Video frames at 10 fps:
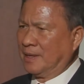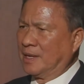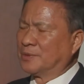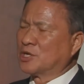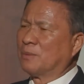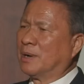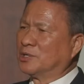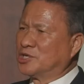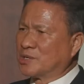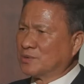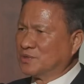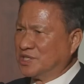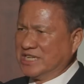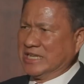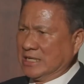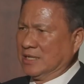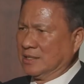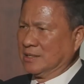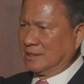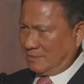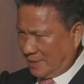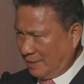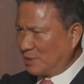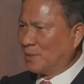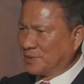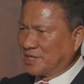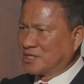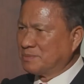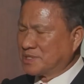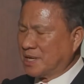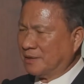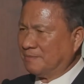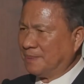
If we talk about General Z, we have talk about 60%.